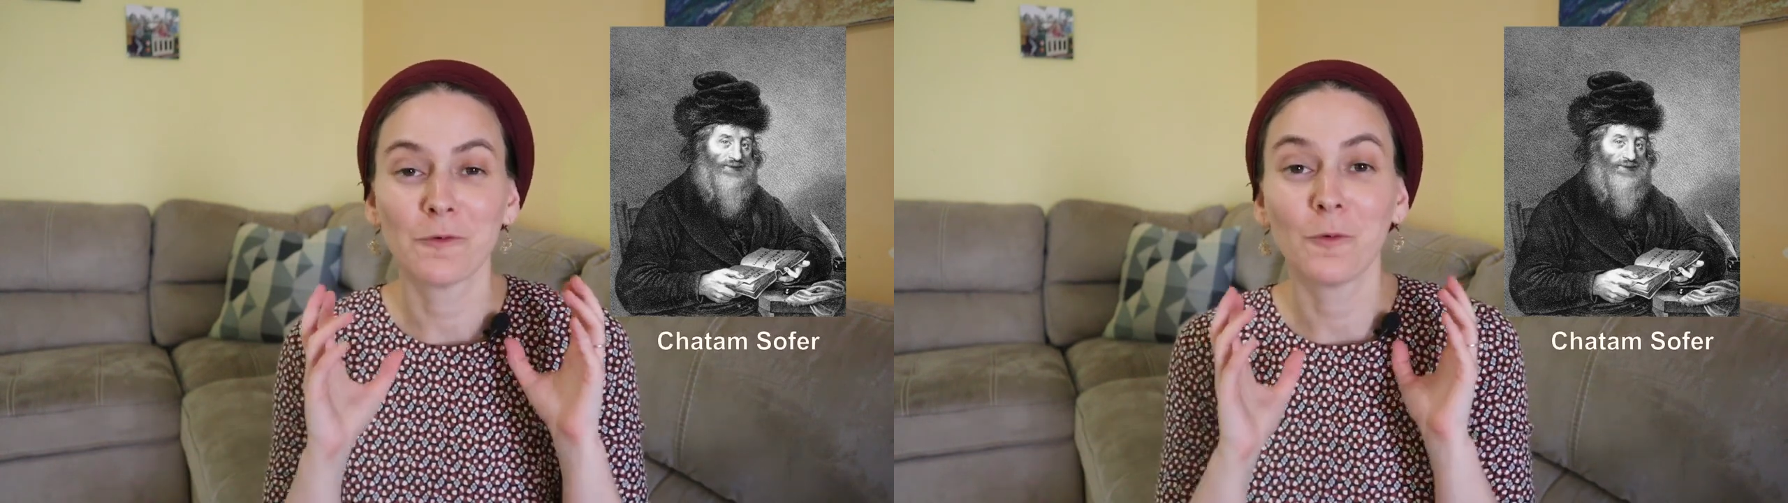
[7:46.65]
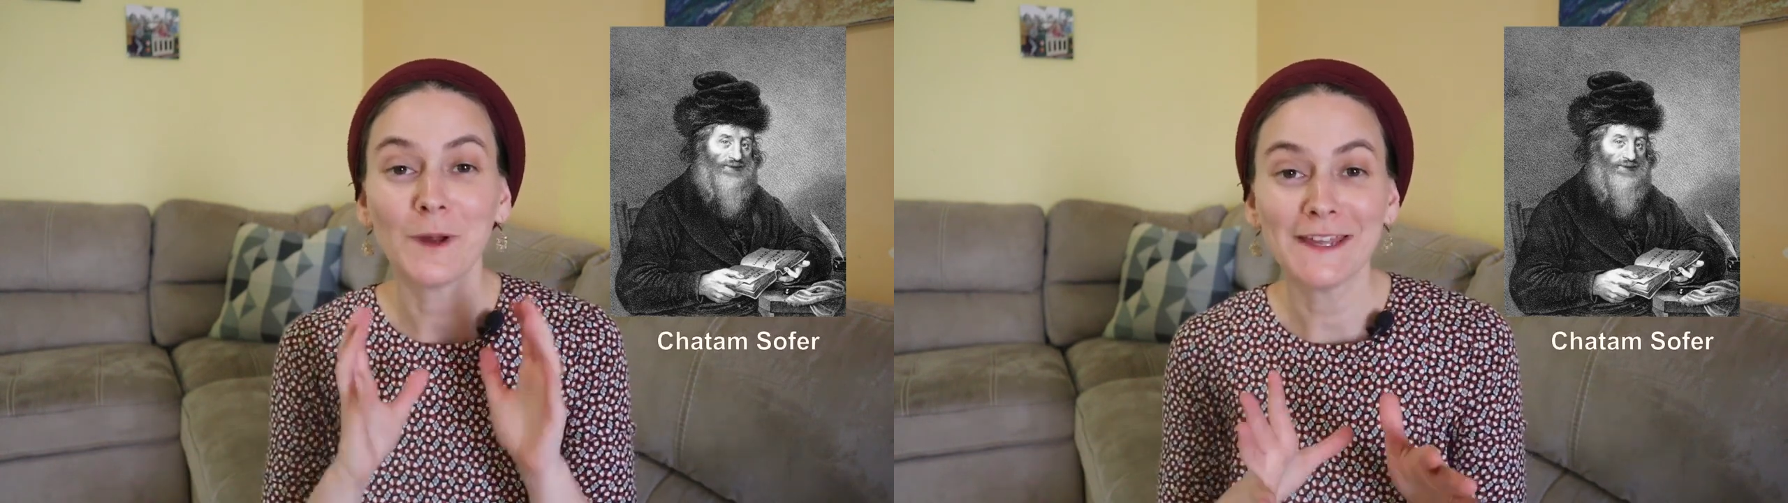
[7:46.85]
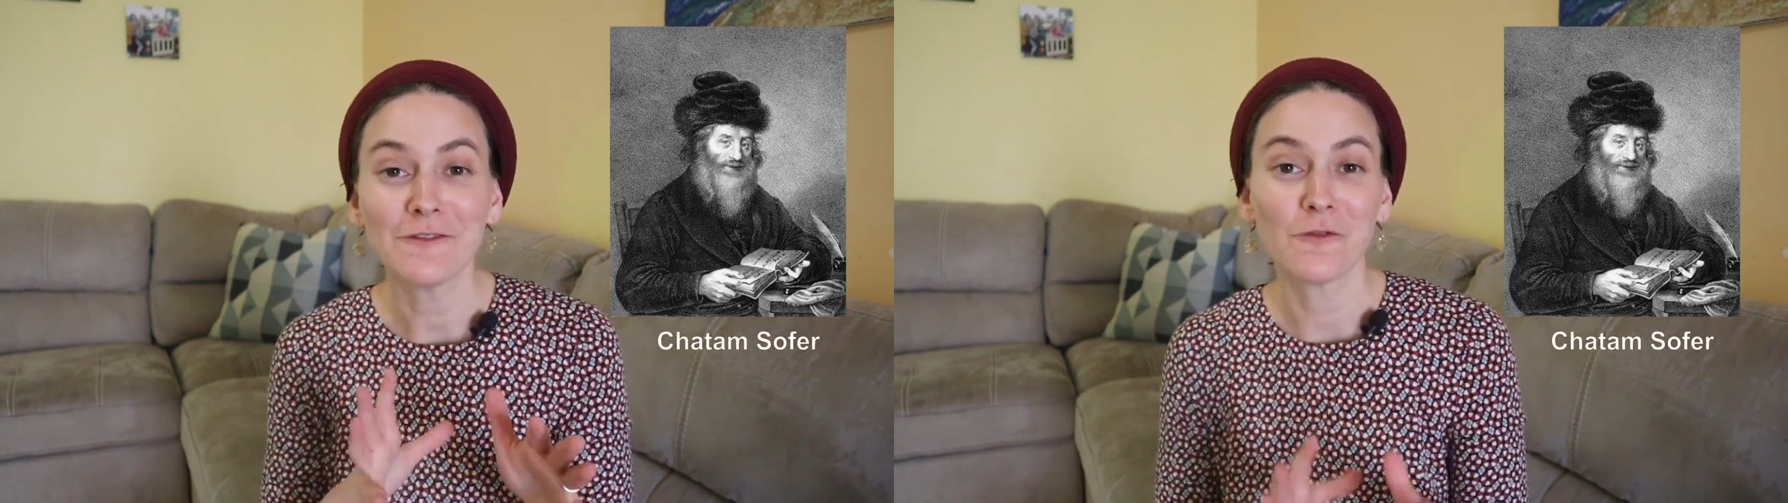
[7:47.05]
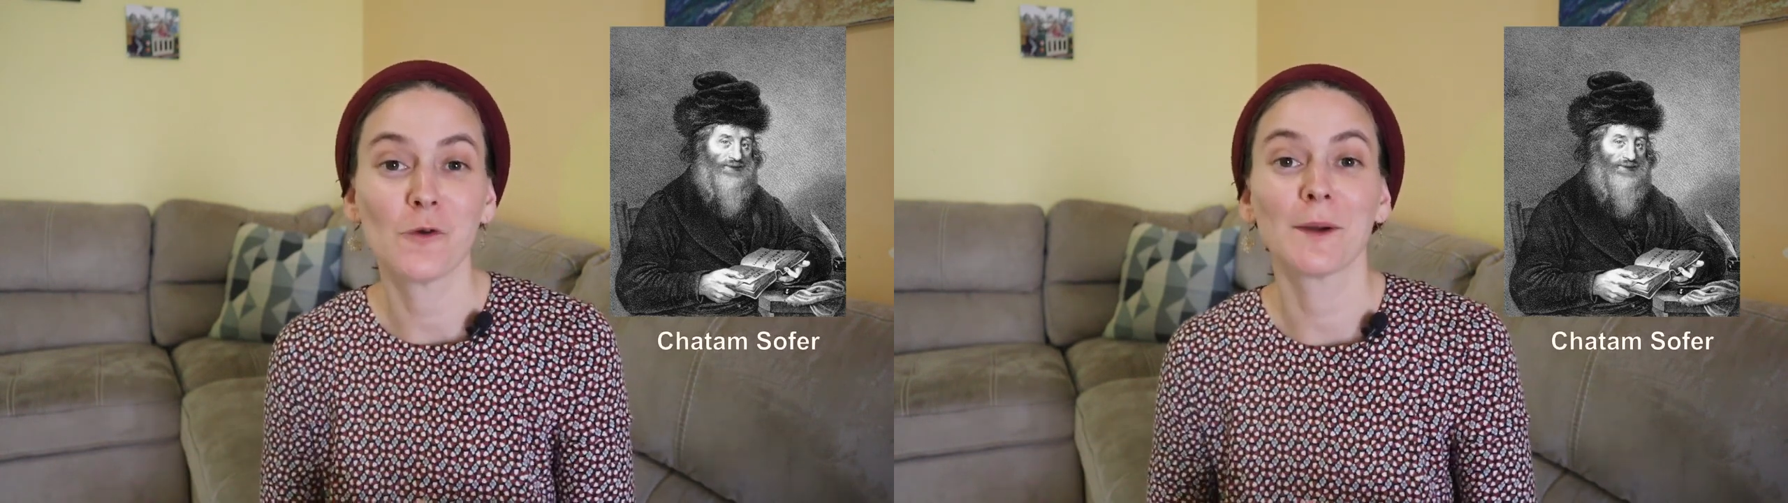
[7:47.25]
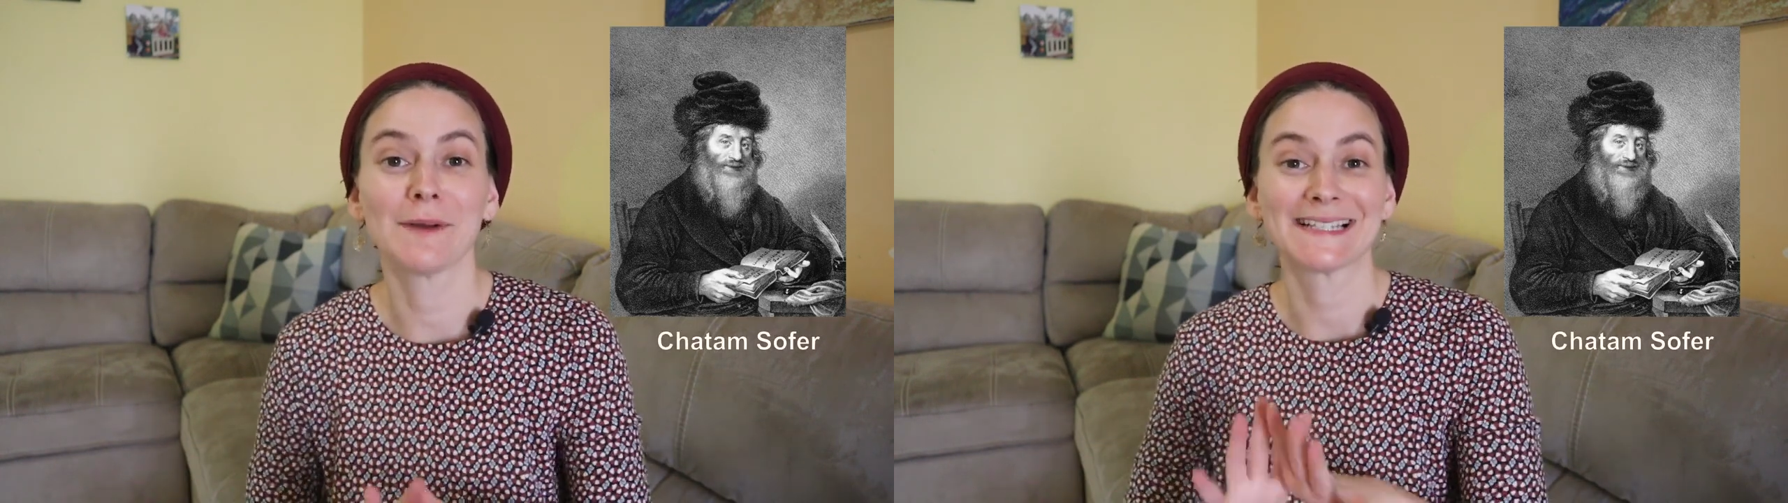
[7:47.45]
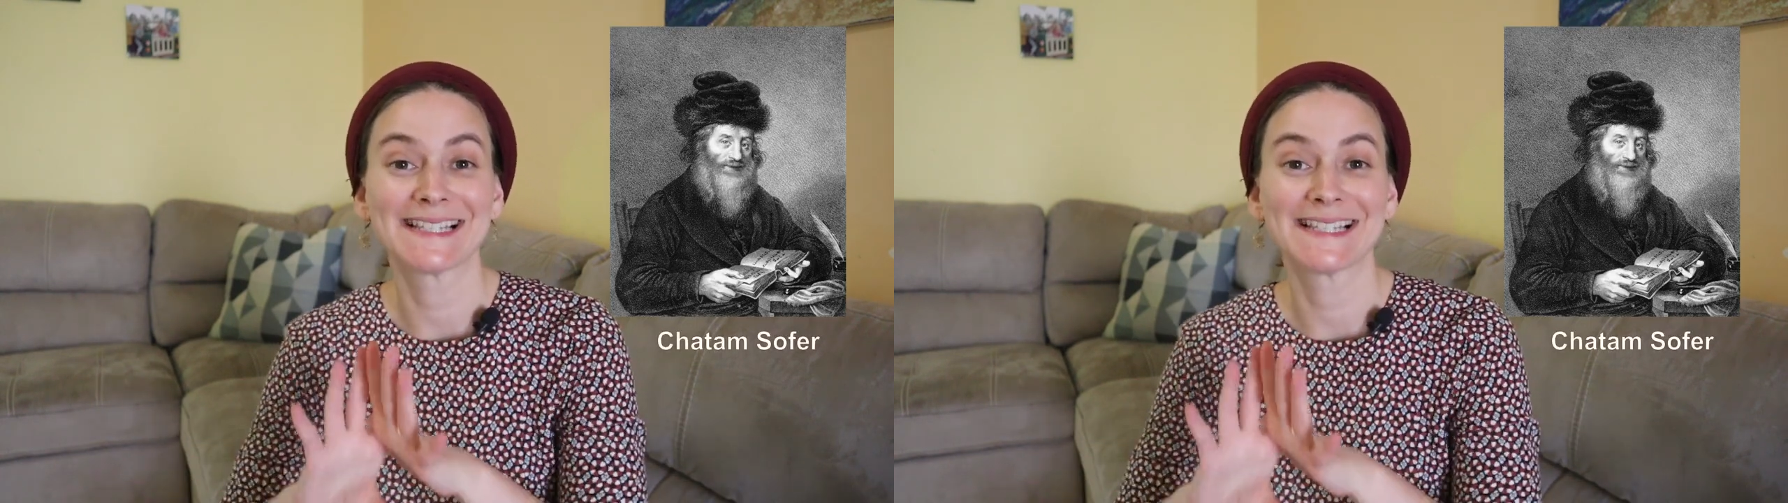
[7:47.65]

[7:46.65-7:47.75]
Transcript: we form a